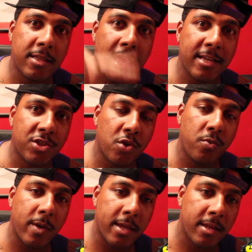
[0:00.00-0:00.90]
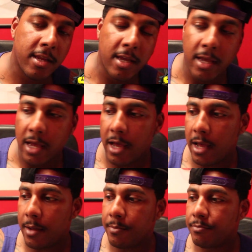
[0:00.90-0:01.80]
S.O.N.
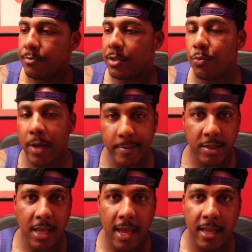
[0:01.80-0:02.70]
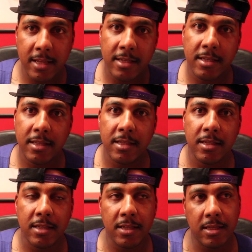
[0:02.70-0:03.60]
The website
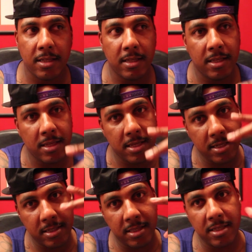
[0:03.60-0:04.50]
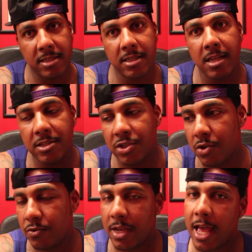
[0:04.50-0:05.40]
is
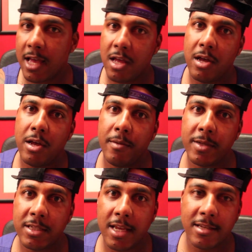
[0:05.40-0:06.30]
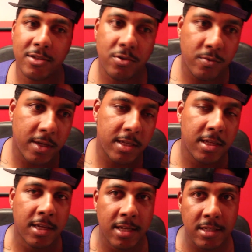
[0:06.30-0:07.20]
thesonzone.com. That's S.O.N.
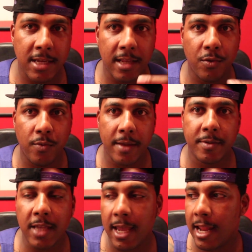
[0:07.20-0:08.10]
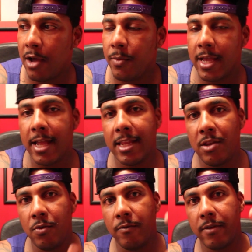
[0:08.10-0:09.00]
Check the website out. We got the
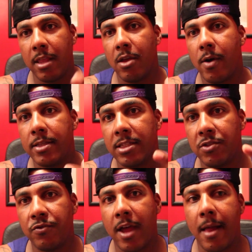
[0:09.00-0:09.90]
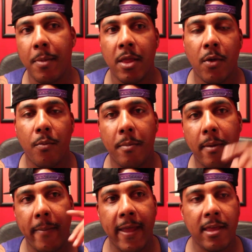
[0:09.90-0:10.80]
new video I just dropped with my
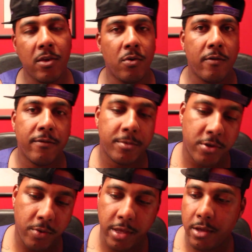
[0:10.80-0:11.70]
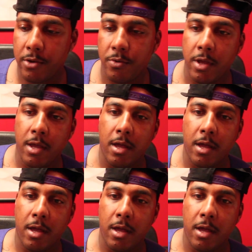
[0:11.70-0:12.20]
man Yoke from Tokyo